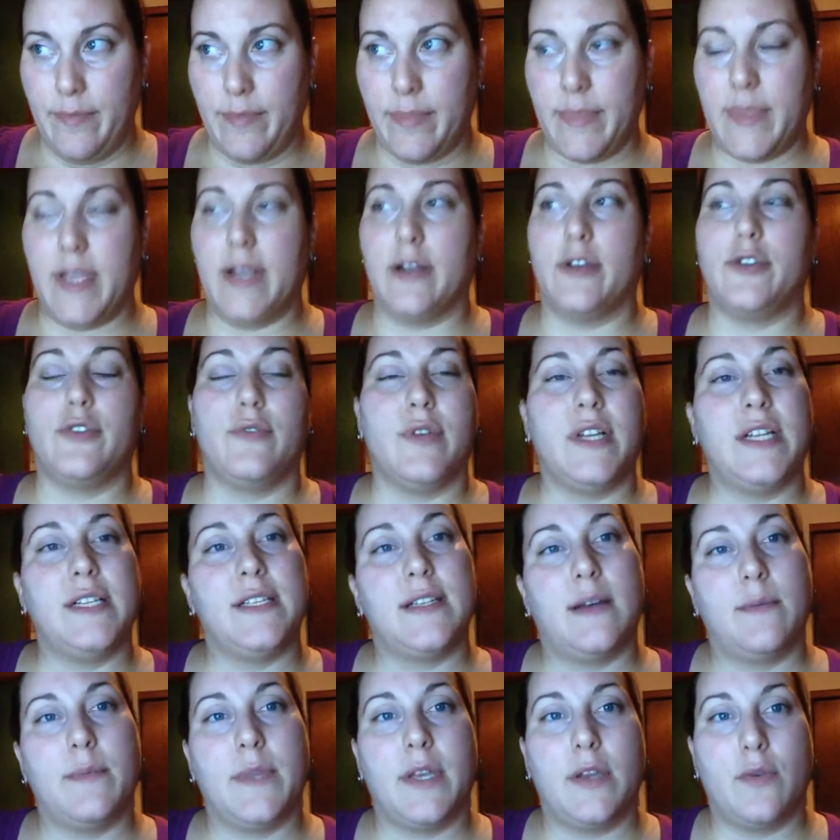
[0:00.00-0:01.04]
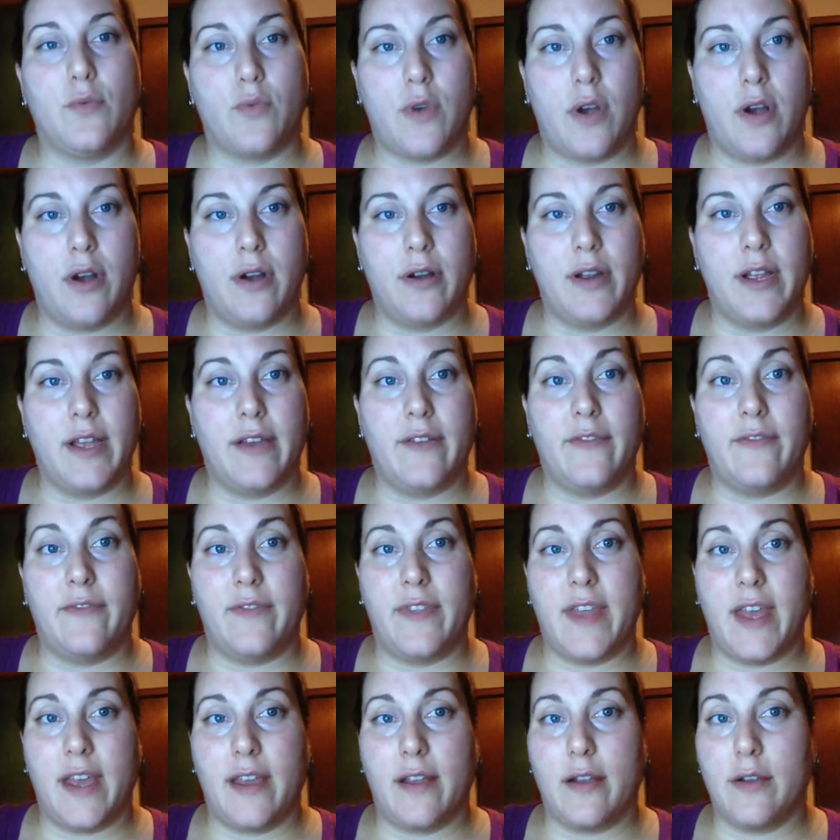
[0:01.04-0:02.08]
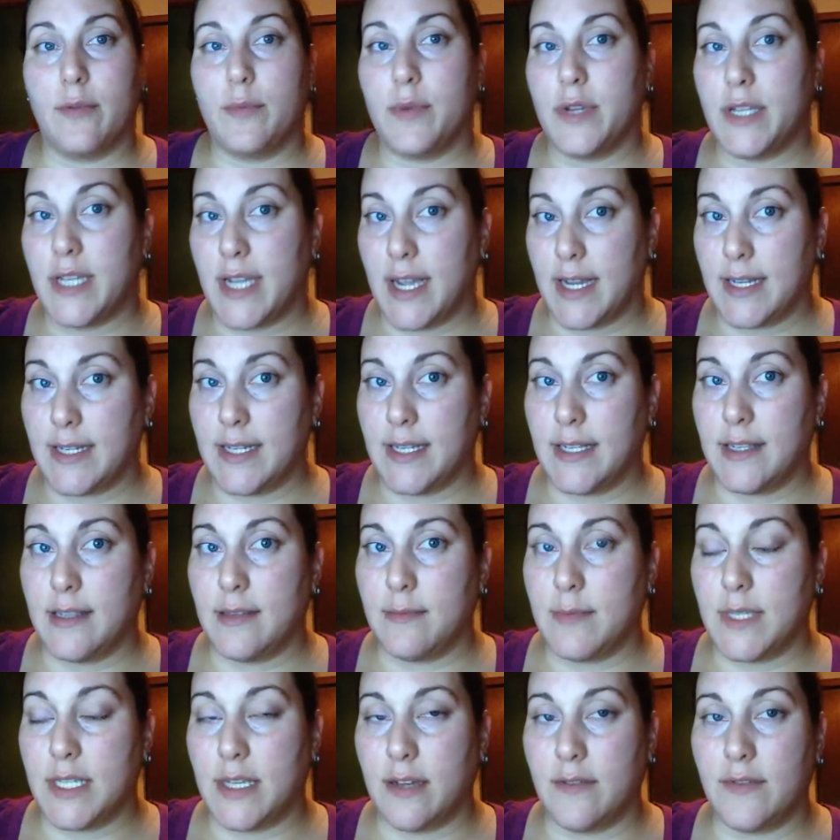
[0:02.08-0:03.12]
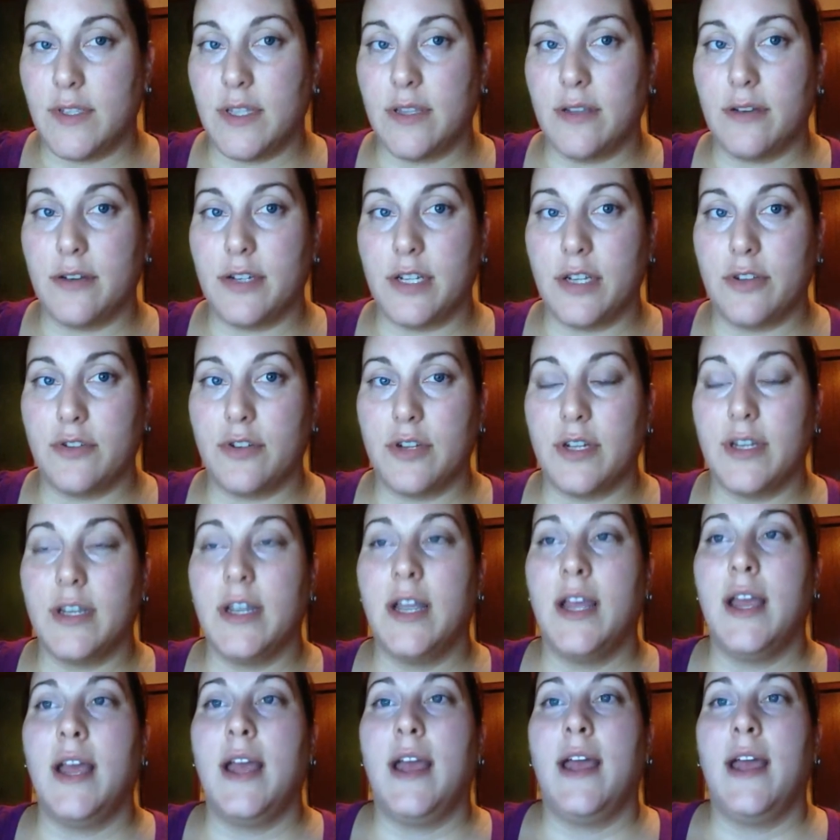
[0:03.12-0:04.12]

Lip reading: they're doing something wrong if they are protecting themselves and their children.